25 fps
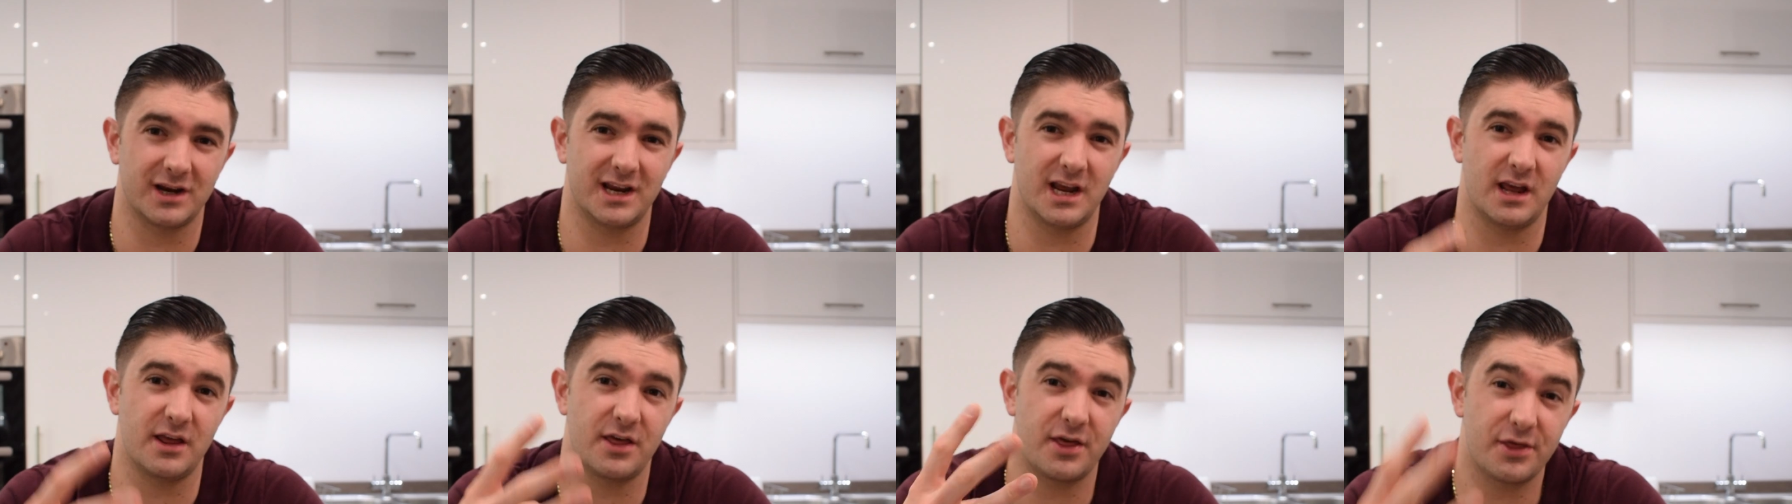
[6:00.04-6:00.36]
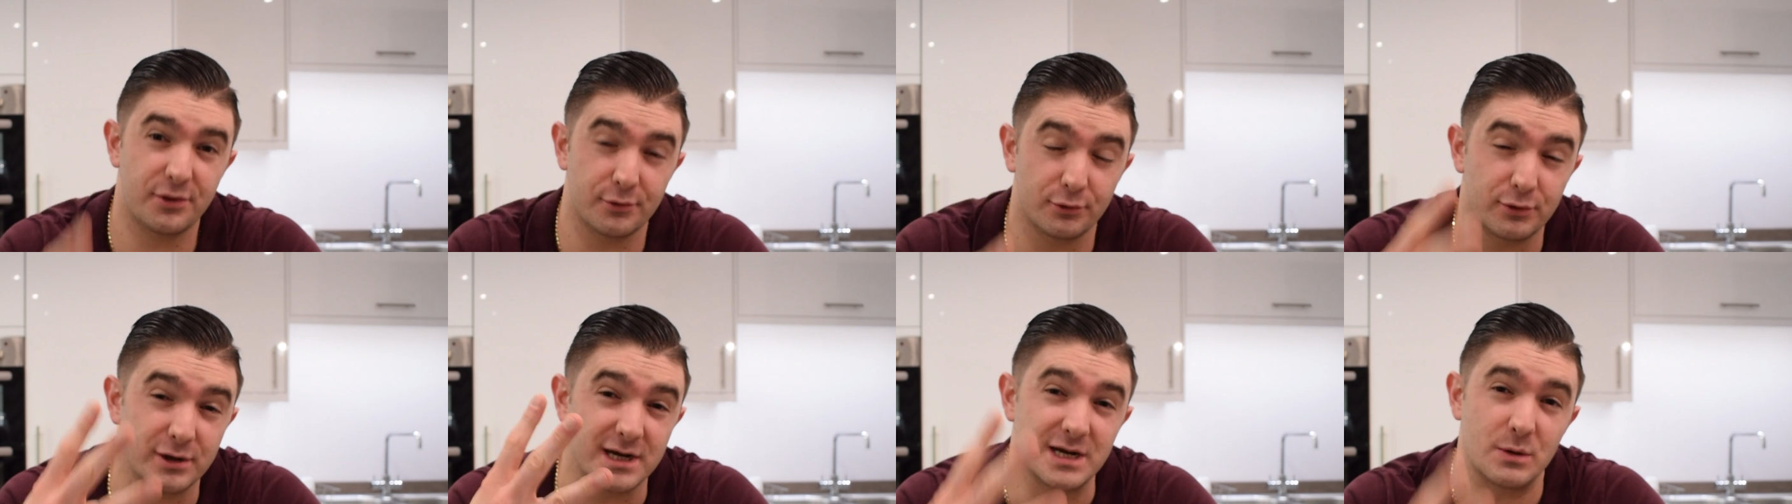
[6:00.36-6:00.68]
get
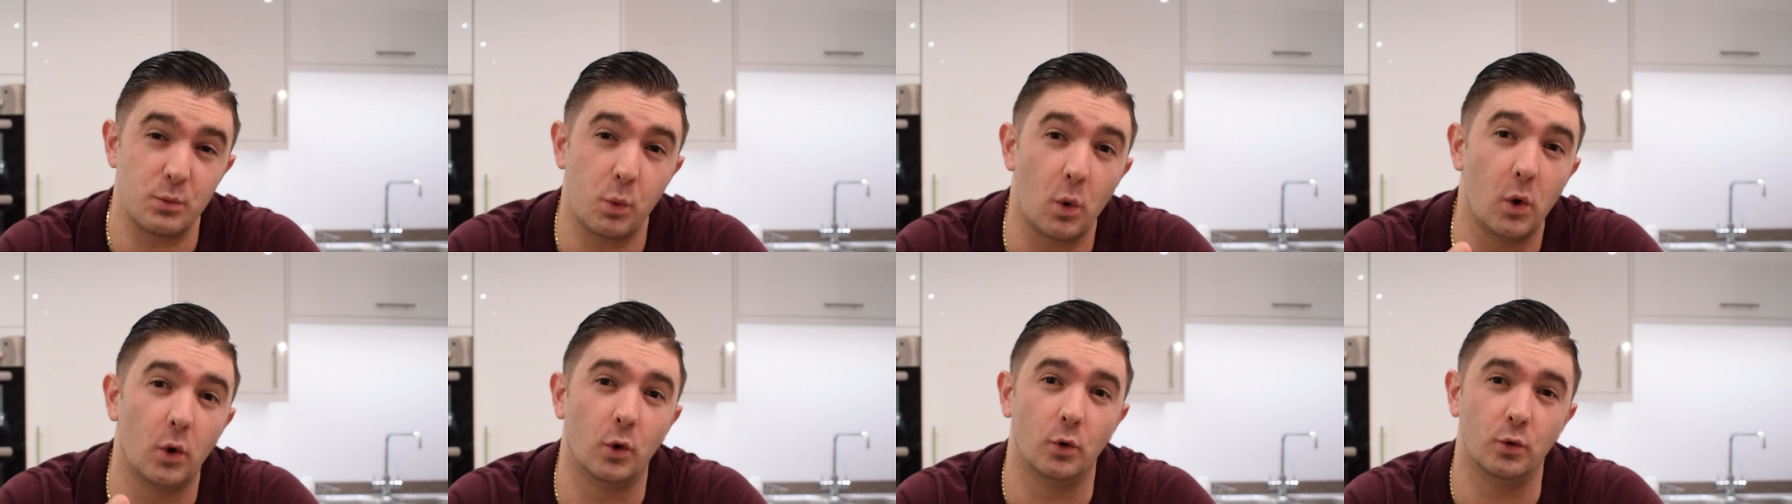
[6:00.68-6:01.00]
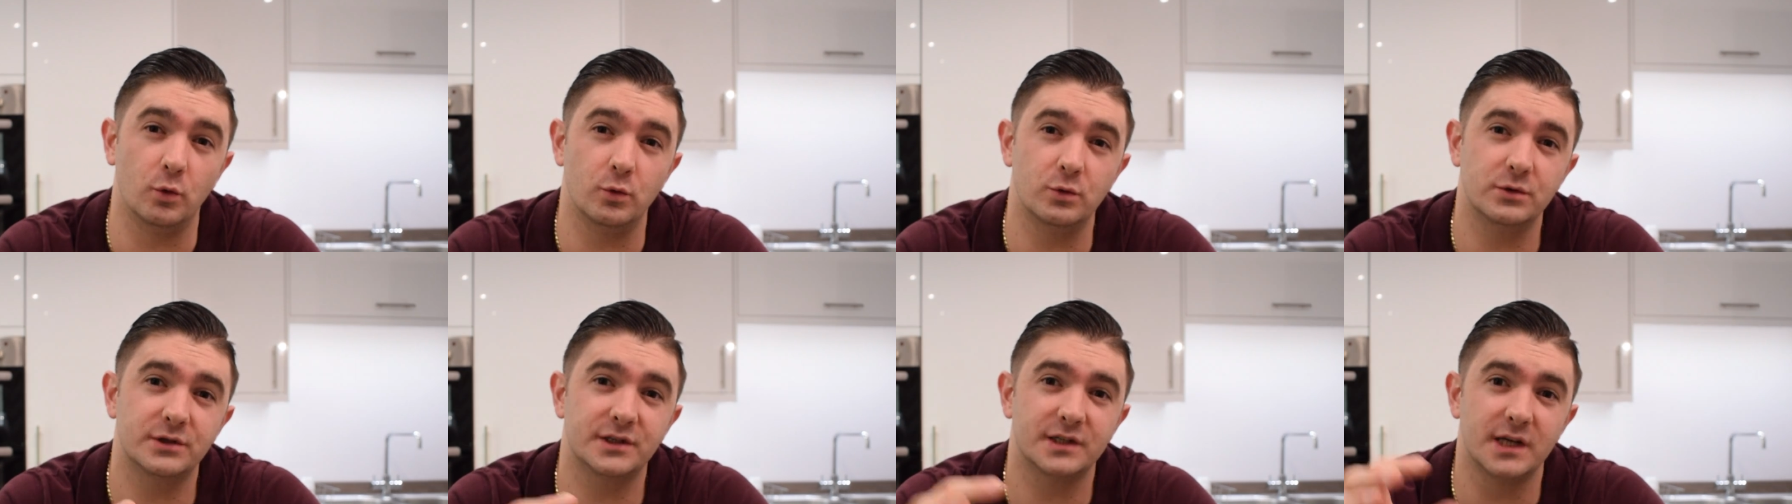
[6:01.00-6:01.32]
3
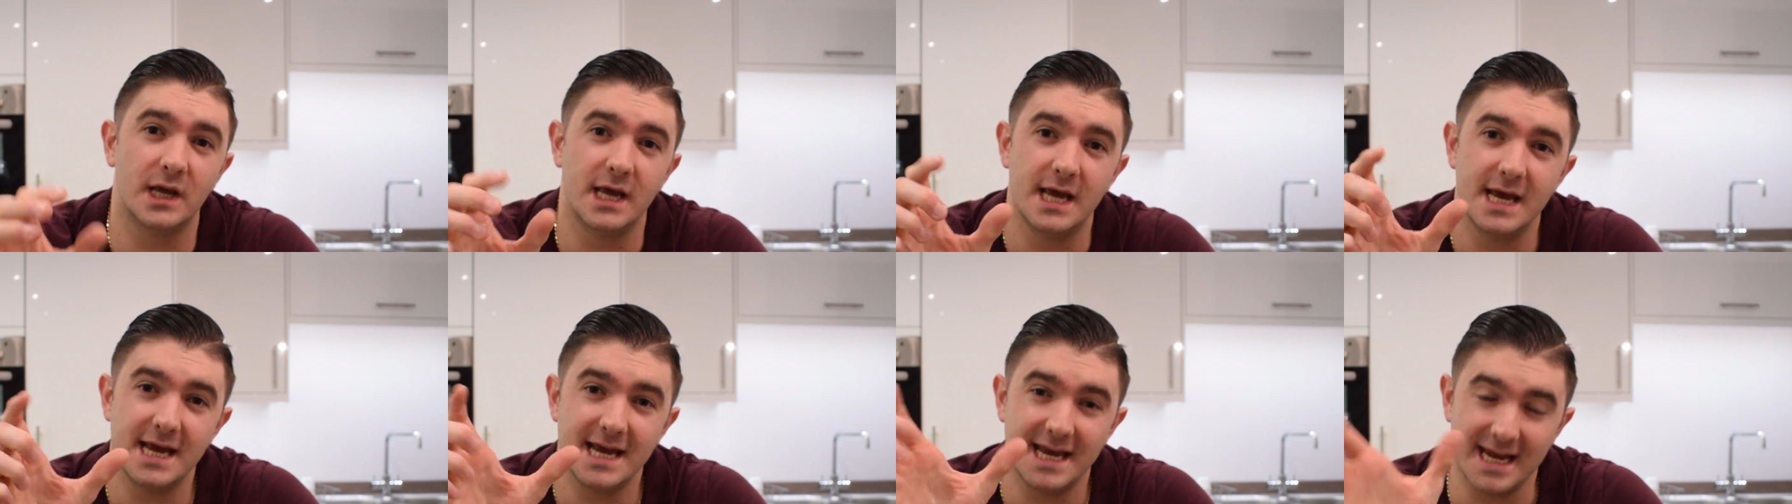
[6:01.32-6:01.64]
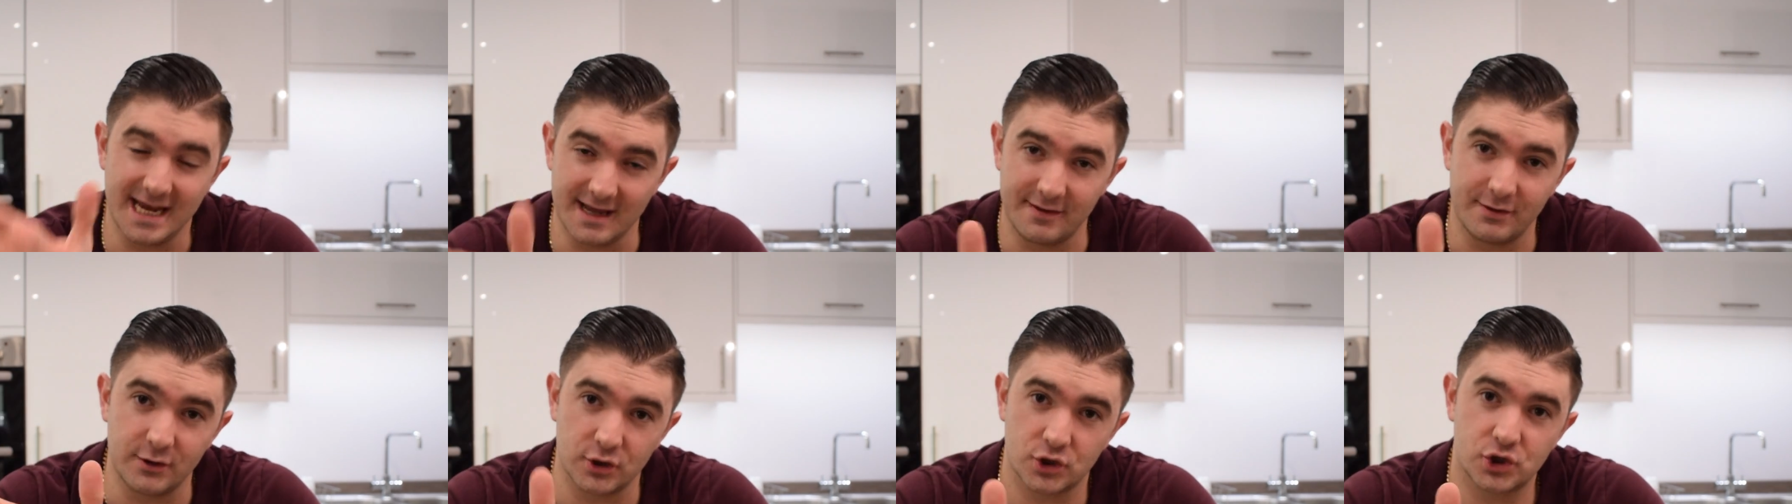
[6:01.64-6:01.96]
walls
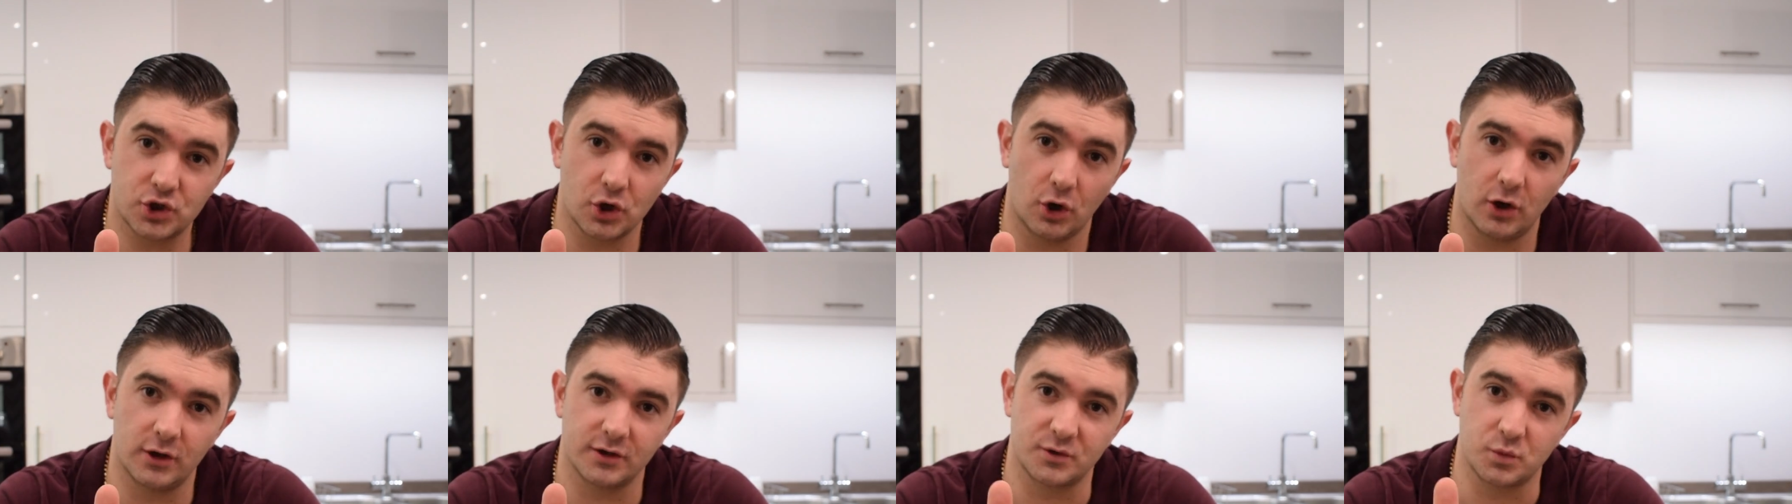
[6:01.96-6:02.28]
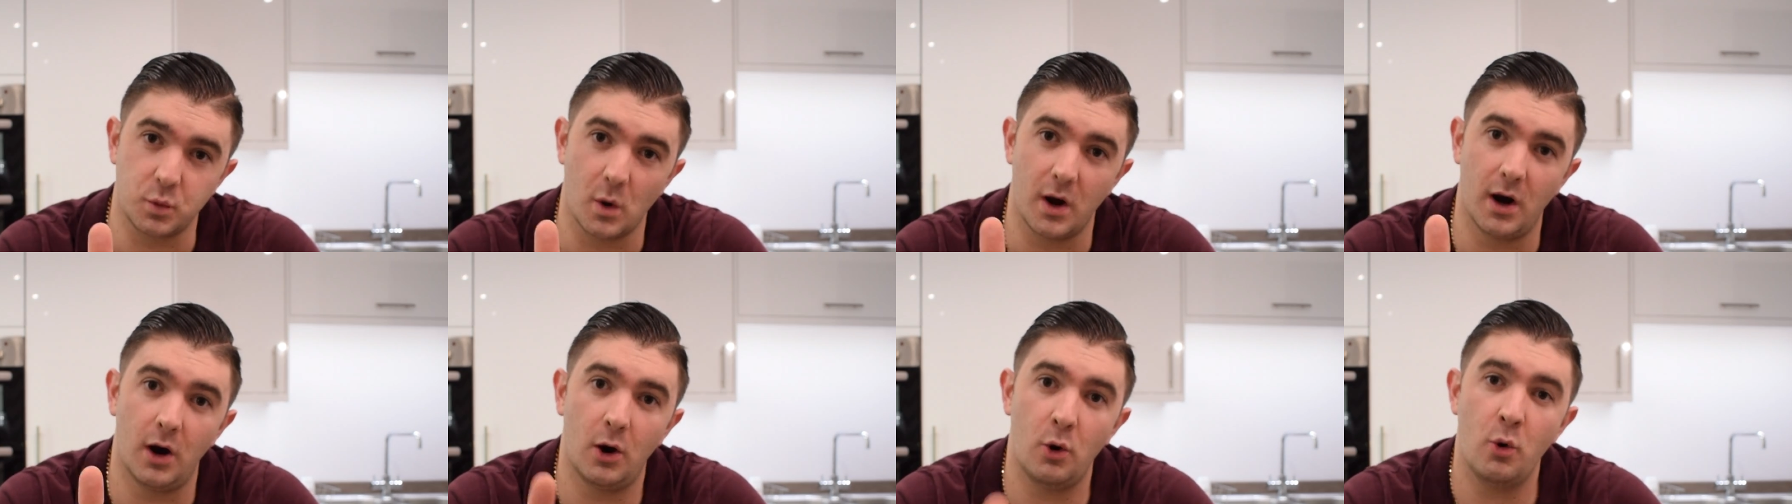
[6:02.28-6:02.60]
in the shot
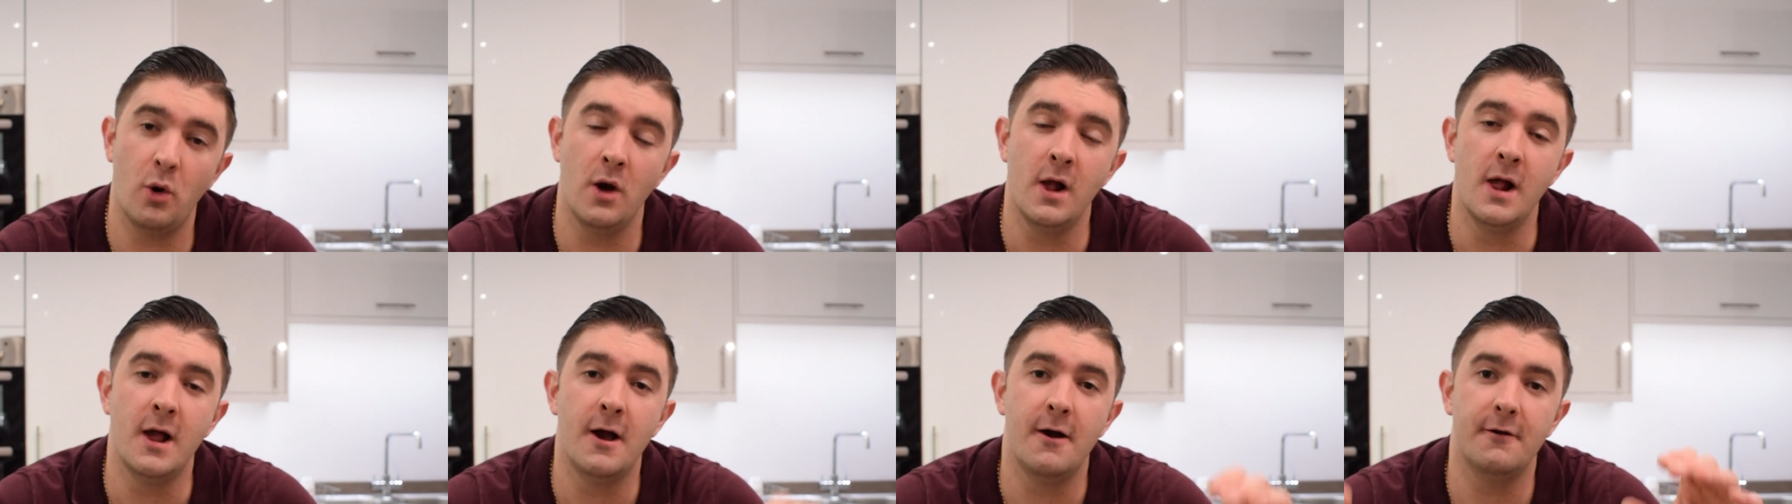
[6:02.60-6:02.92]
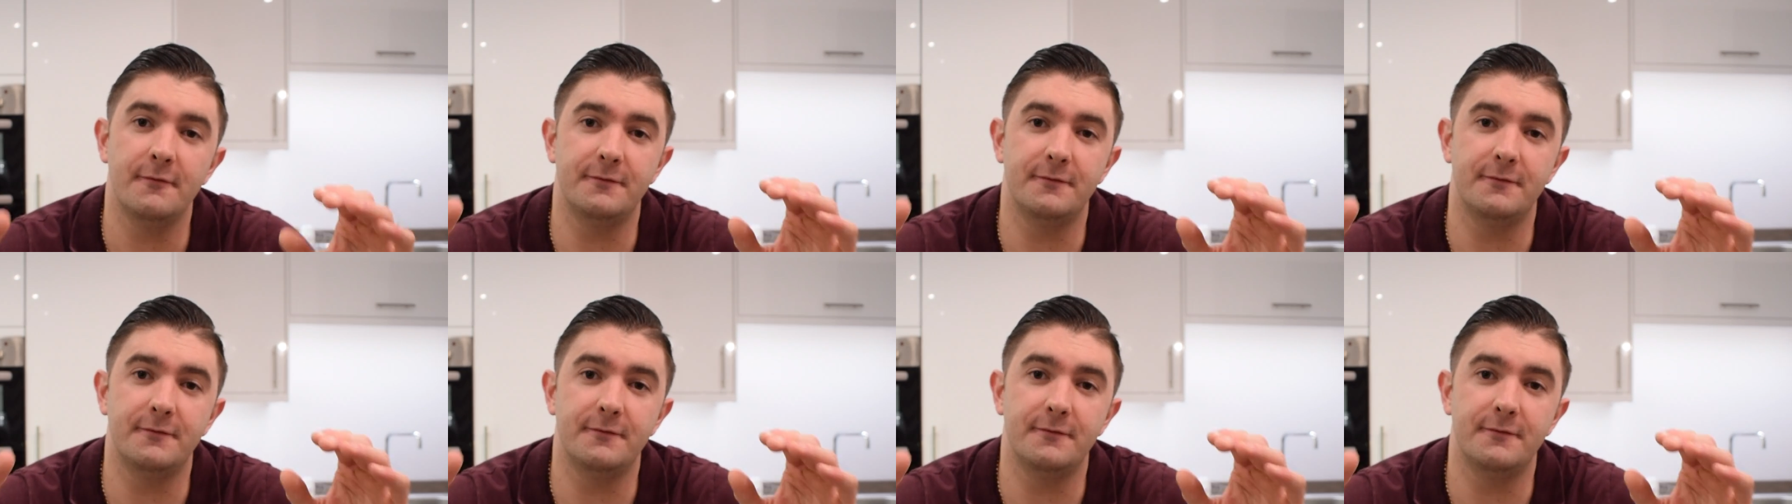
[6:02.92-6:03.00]
as well.